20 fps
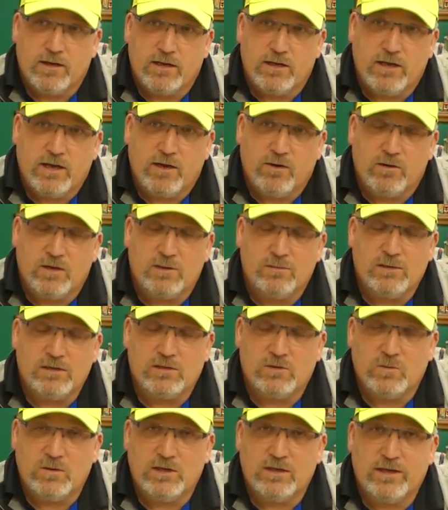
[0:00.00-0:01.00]
now, in
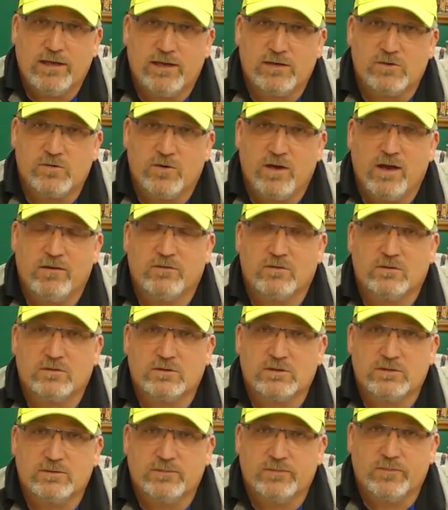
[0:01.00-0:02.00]
between that
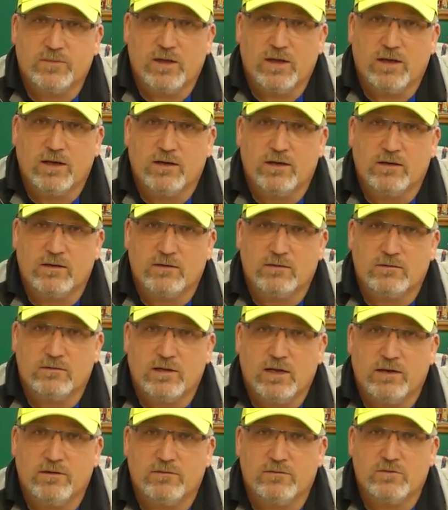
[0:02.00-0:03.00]
travels,
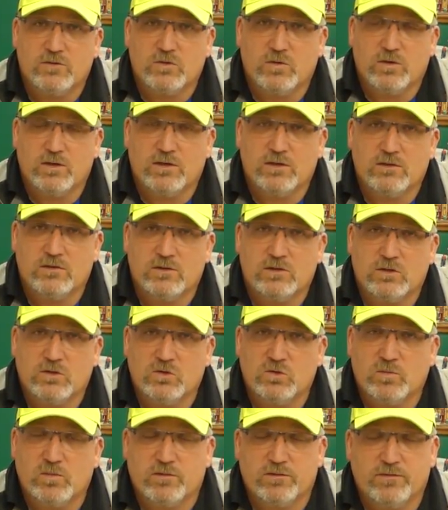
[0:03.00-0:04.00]
I've joined
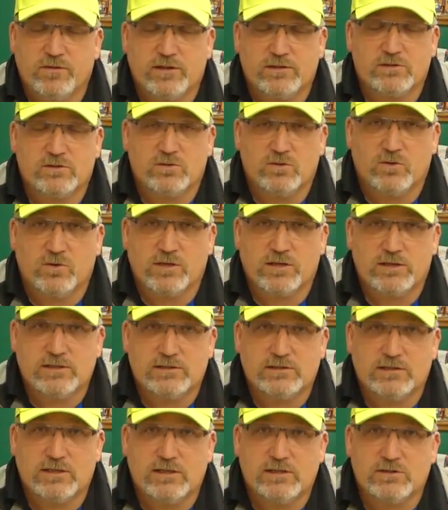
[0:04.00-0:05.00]
two professional
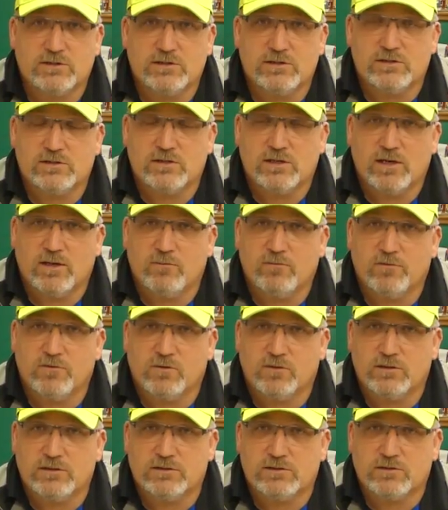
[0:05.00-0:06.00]
organizations, and I'm
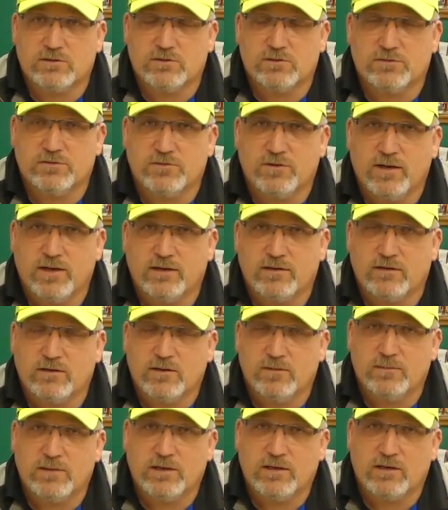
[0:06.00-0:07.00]
fully certified
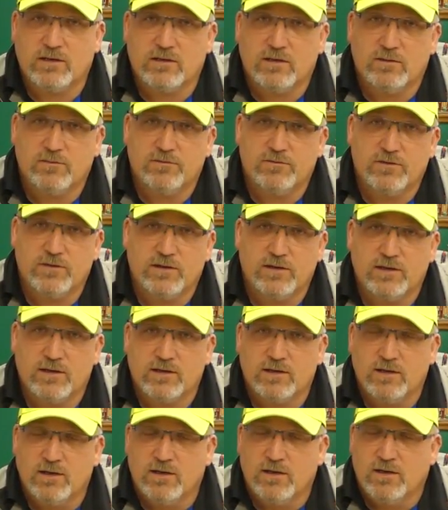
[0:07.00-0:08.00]
club making, club
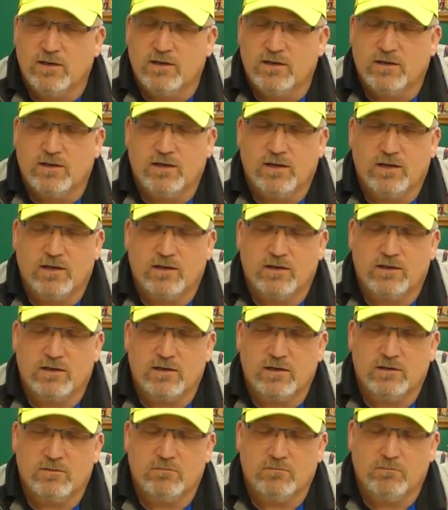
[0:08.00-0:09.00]
fitting
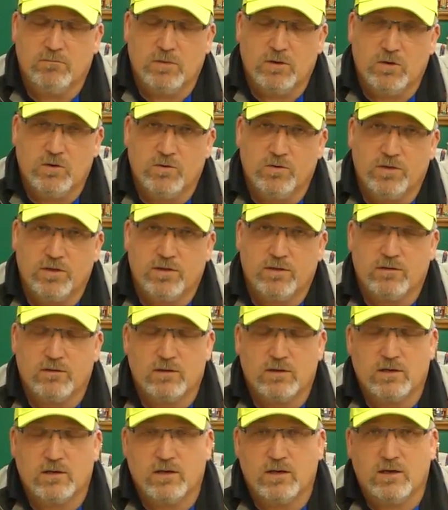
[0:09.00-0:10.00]
in both
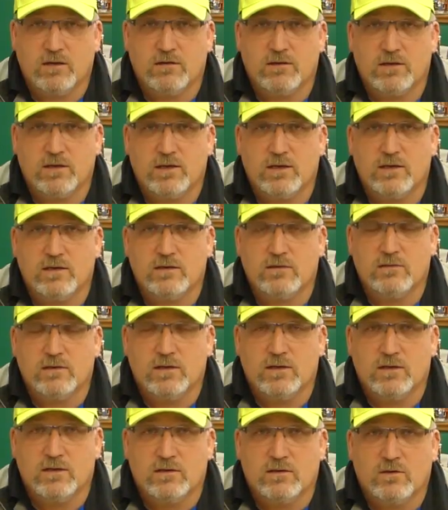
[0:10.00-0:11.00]
the
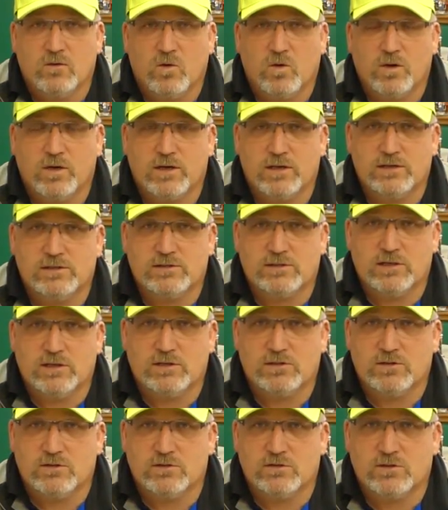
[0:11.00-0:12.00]

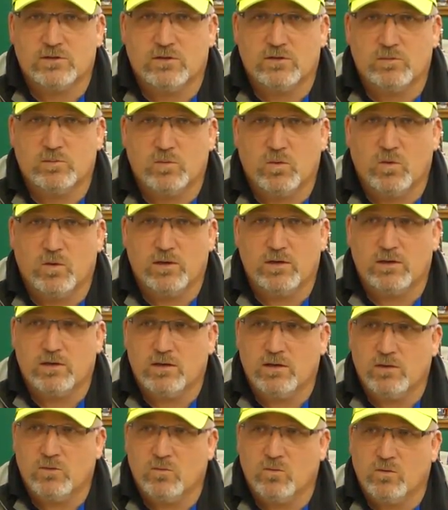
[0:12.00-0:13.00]
organizations, to the point
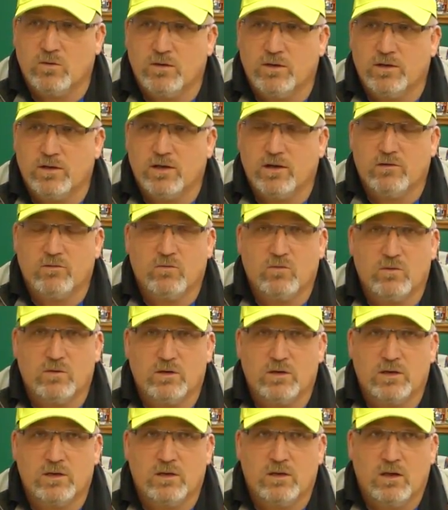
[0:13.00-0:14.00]
in one I've
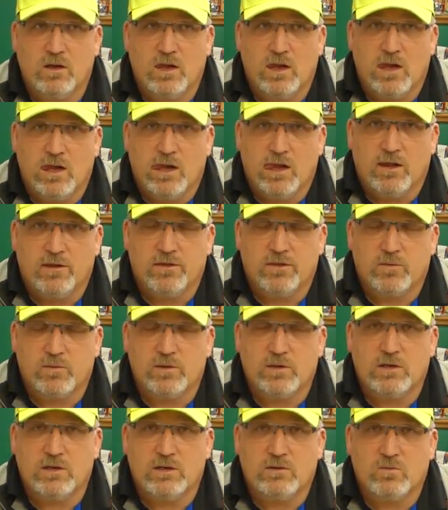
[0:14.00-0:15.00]
won
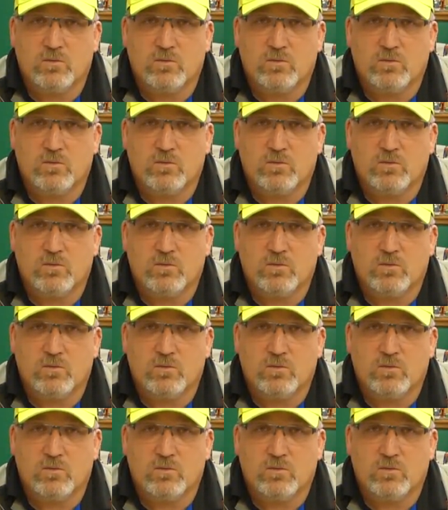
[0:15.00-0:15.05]
3